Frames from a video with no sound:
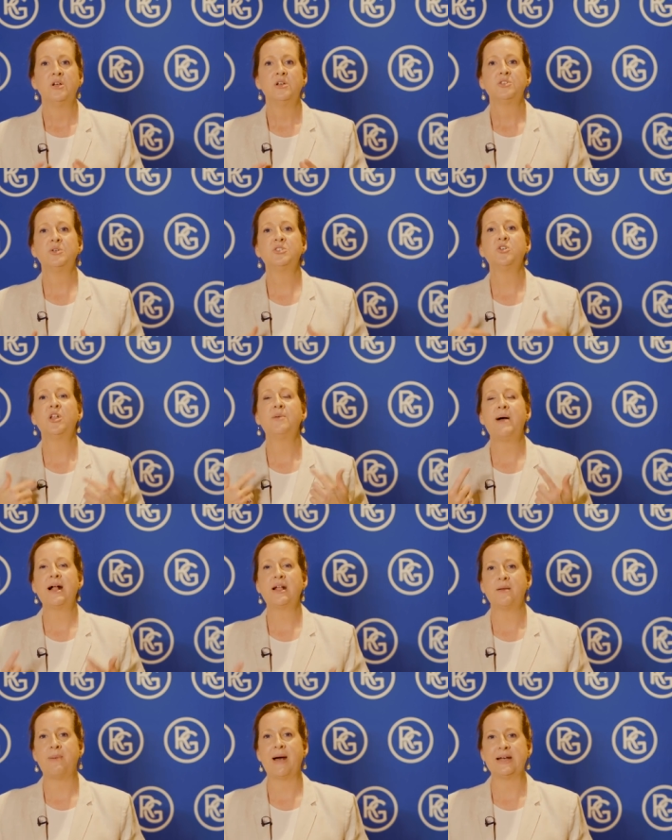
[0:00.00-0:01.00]
So it's all
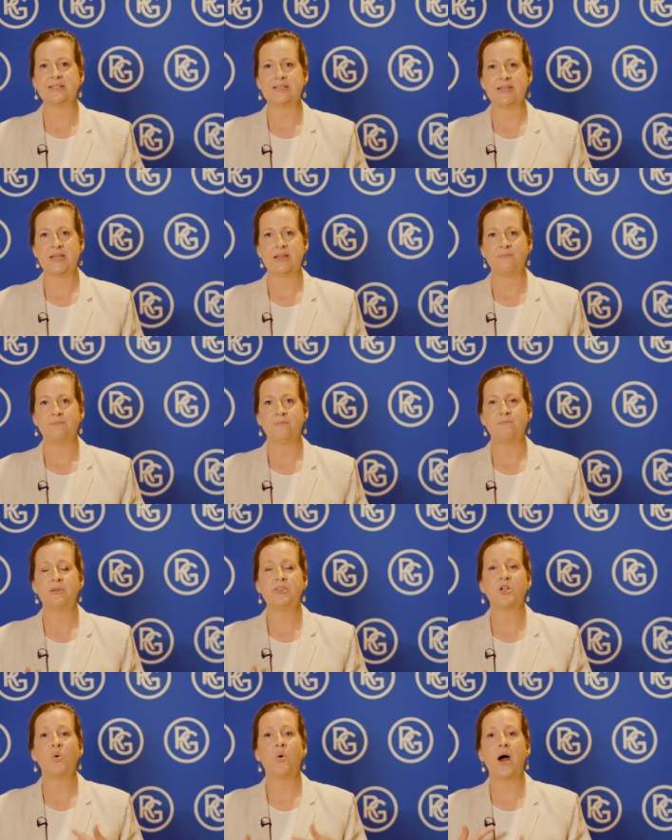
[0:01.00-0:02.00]
about capacity.
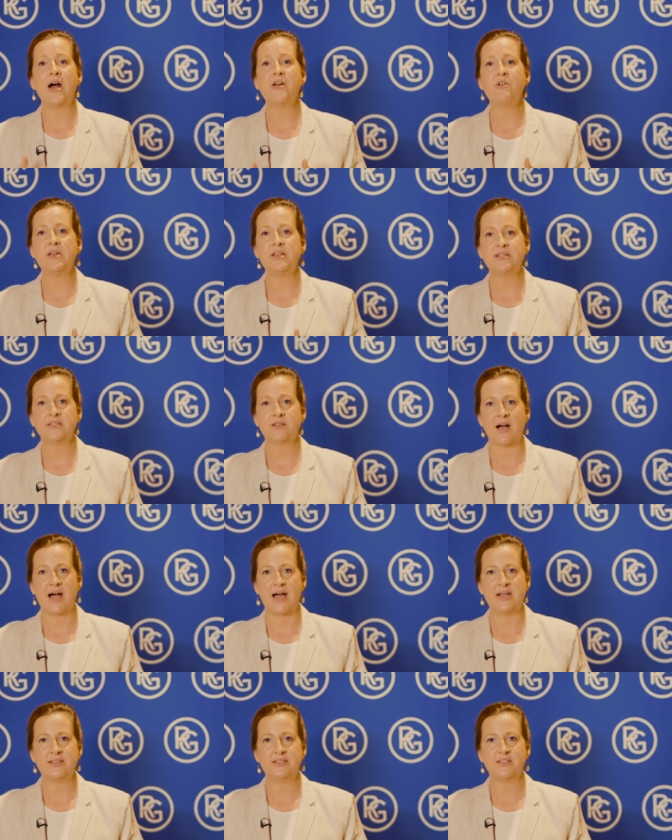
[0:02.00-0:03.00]
But the quieter it is,
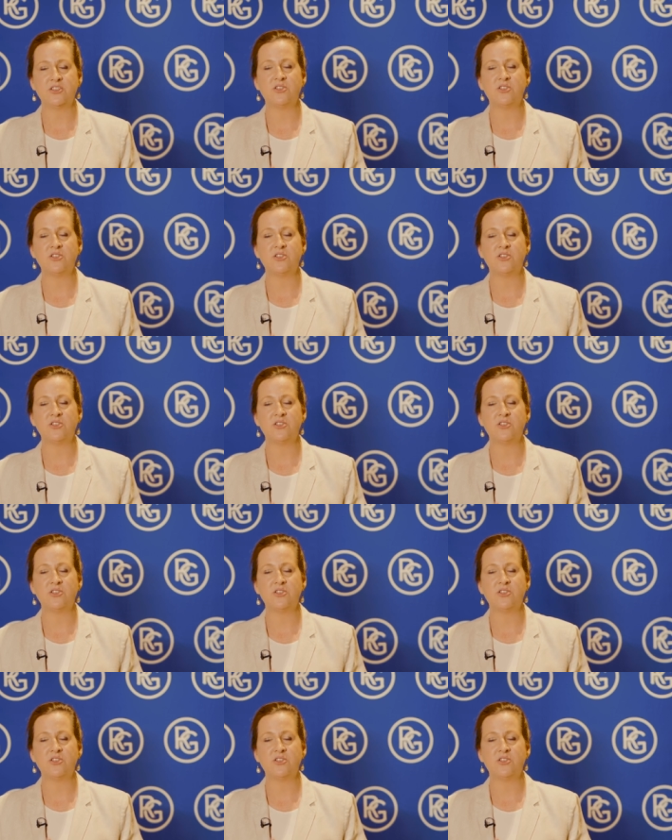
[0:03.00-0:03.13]
guys,